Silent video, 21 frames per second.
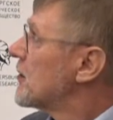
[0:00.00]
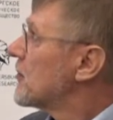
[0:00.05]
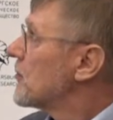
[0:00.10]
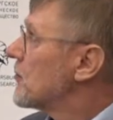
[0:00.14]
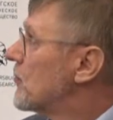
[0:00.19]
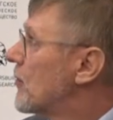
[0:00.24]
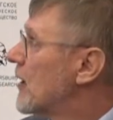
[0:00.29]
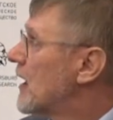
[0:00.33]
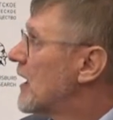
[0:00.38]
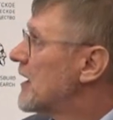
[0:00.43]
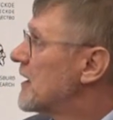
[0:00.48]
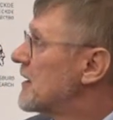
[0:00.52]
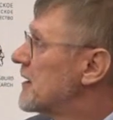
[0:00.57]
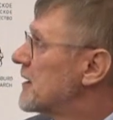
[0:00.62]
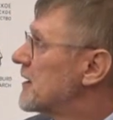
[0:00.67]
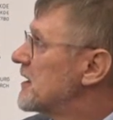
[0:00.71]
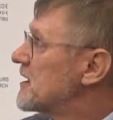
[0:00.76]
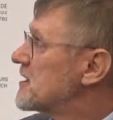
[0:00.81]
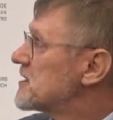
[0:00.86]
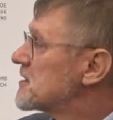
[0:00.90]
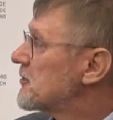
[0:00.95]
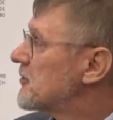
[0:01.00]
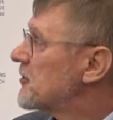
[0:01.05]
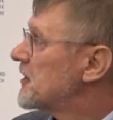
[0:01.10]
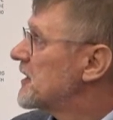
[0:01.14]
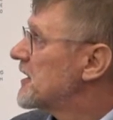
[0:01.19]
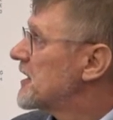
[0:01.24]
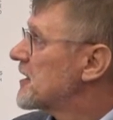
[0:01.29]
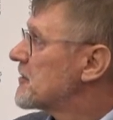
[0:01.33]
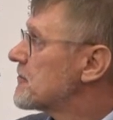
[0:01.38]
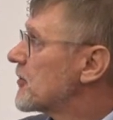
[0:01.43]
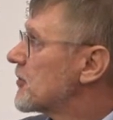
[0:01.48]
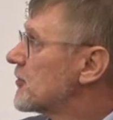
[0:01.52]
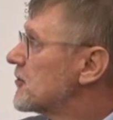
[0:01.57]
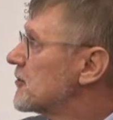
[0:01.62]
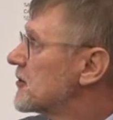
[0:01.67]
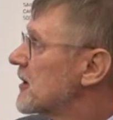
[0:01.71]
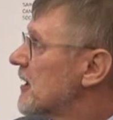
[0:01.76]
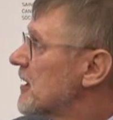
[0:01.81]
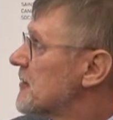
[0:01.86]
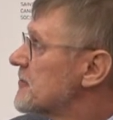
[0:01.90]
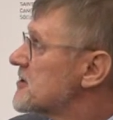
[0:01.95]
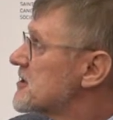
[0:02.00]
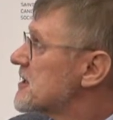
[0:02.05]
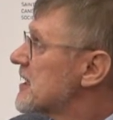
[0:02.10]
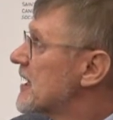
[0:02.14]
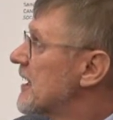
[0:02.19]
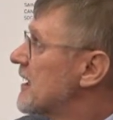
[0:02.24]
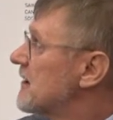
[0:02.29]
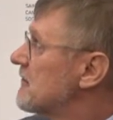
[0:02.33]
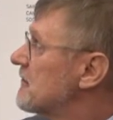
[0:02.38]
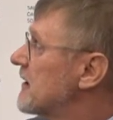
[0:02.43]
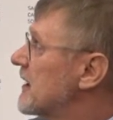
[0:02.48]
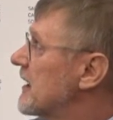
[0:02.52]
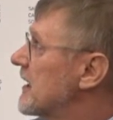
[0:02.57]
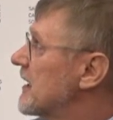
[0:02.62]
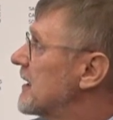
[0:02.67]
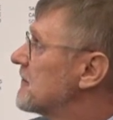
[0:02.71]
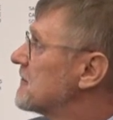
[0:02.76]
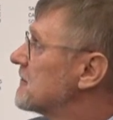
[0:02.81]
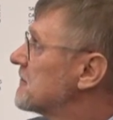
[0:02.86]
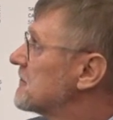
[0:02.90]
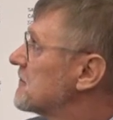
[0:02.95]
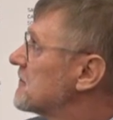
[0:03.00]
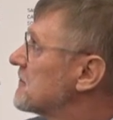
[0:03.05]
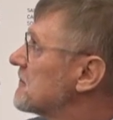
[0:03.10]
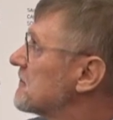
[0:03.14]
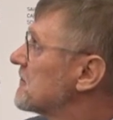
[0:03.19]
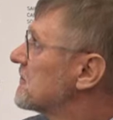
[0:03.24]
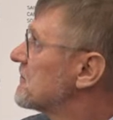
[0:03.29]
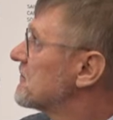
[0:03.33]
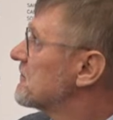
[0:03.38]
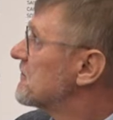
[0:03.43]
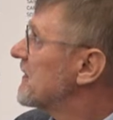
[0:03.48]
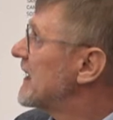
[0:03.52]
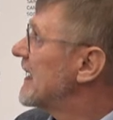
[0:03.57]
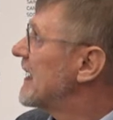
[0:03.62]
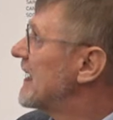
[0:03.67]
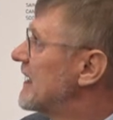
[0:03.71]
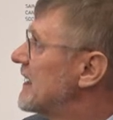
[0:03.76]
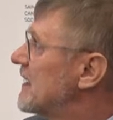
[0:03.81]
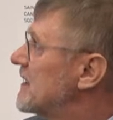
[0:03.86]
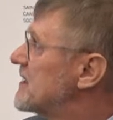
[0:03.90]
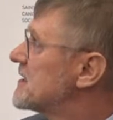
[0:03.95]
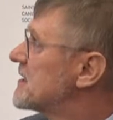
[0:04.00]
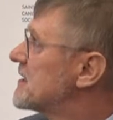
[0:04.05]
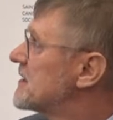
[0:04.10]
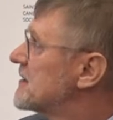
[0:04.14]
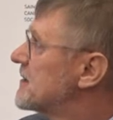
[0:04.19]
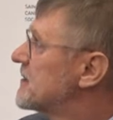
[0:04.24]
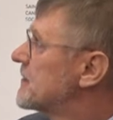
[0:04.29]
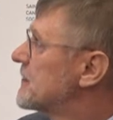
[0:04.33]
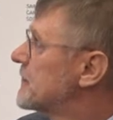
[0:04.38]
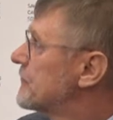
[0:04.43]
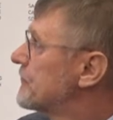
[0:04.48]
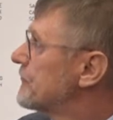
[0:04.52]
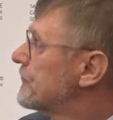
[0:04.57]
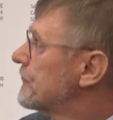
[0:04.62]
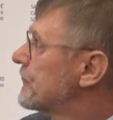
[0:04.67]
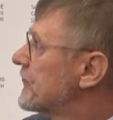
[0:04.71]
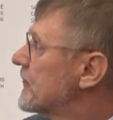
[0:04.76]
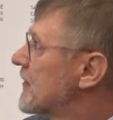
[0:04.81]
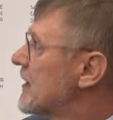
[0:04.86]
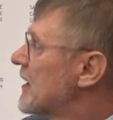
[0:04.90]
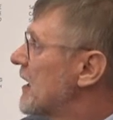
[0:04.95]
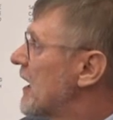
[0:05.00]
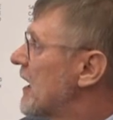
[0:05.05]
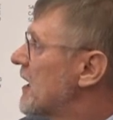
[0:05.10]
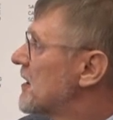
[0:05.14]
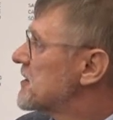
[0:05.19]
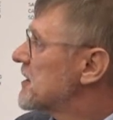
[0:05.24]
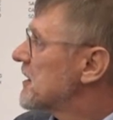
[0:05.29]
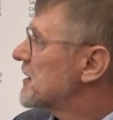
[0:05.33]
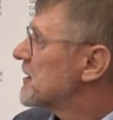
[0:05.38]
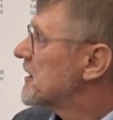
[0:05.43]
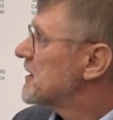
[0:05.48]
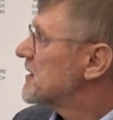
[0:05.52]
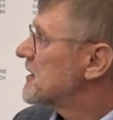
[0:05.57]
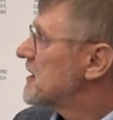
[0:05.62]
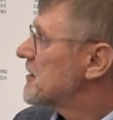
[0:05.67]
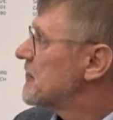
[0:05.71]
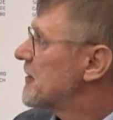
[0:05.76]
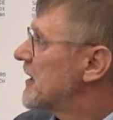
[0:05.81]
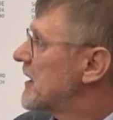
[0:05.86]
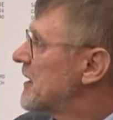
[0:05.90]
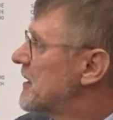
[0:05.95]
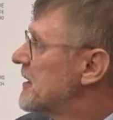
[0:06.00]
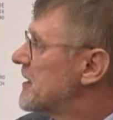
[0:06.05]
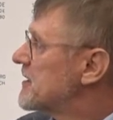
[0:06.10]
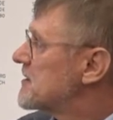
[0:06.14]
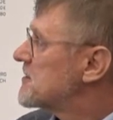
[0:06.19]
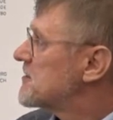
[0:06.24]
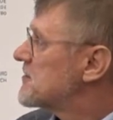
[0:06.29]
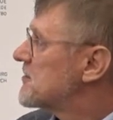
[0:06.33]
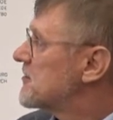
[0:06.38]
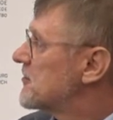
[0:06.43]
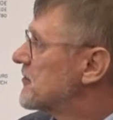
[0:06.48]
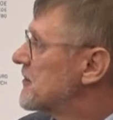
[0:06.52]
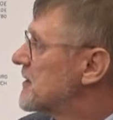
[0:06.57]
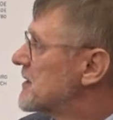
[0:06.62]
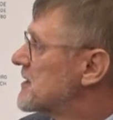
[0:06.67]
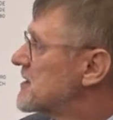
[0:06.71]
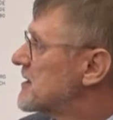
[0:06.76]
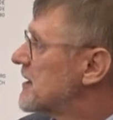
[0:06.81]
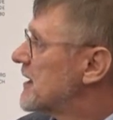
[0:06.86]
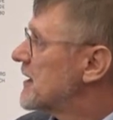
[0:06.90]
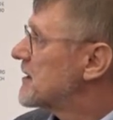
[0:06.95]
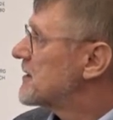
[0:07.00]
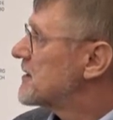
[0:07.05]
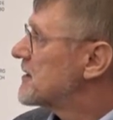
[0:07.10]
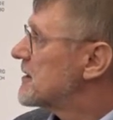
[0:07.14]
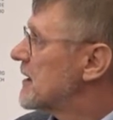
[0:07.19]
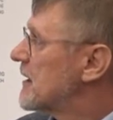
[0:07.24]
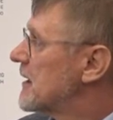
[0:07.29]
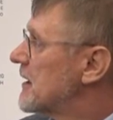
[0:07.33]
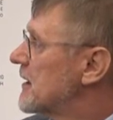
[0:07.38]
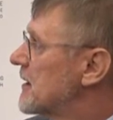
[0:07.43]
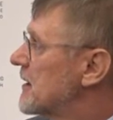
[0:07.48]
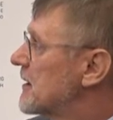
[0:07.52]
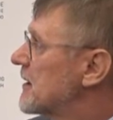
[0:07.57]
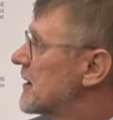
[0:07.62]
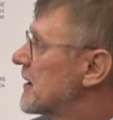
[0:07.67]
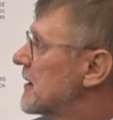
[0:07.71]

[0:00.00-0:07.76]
Why these screening programs have uh, failed? I think that the main issue is that uh,